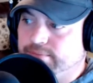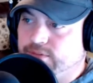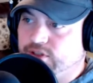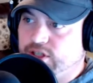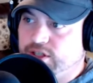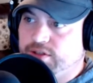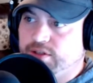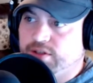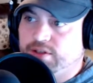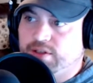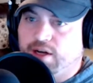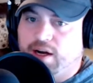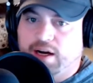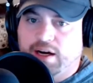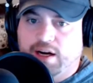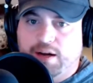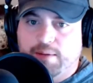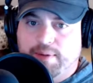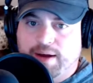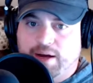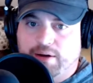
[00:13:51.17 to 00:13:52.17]
Jesus
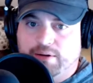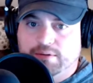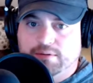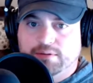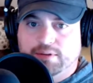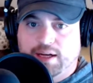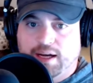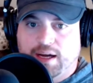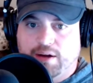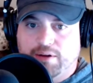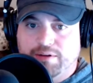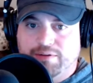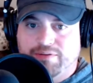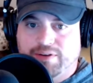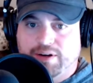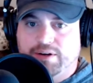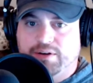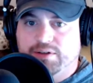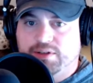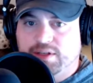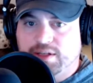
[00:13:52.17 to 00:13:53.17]
talking about how the
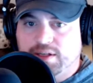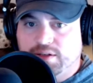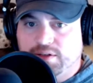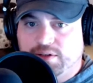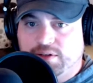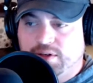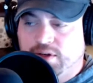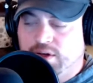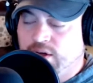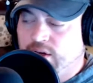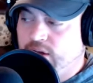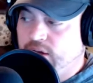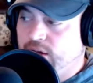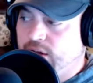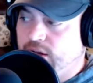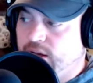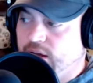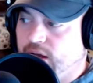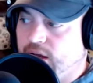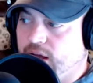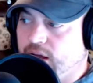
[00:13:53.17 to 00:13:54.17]
Pharisees
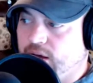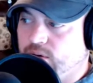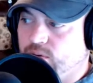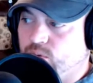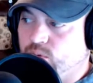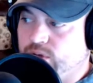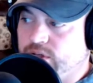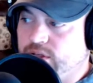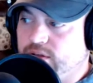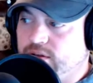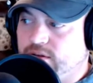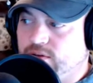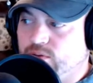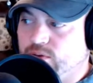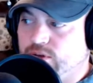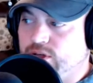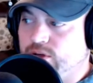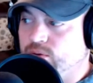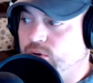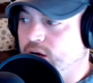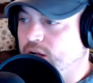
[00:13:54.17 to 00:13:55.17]

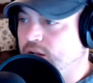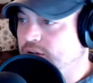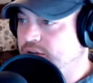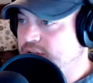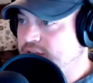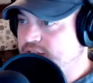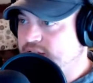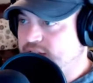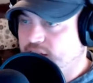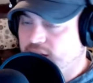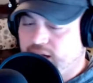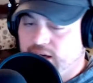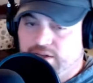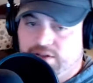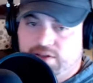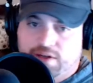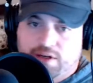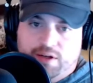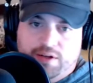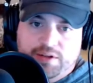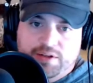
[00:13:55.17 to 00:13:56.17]
would do all of these tithes
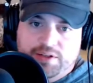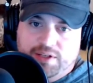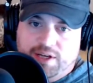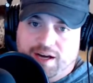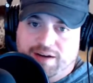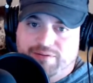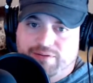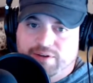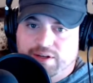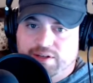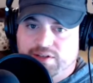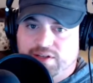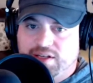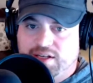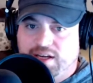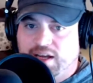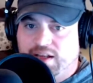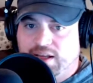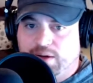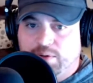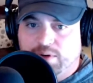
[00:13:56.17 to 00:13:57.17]
and all these offerings, and
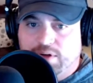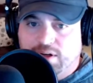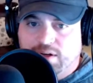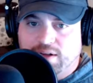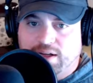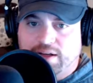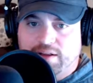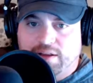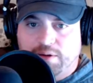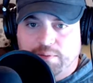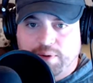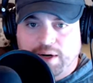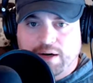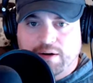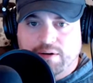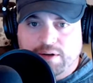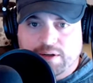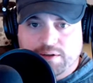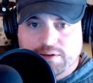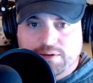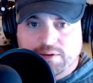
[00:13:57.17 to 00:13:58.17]
yet they would neglect their
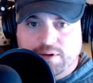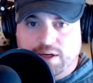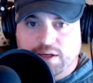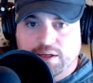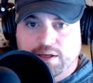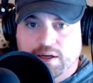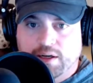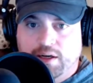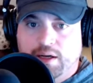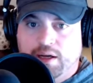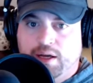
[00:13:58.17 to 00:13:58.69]
parents, right?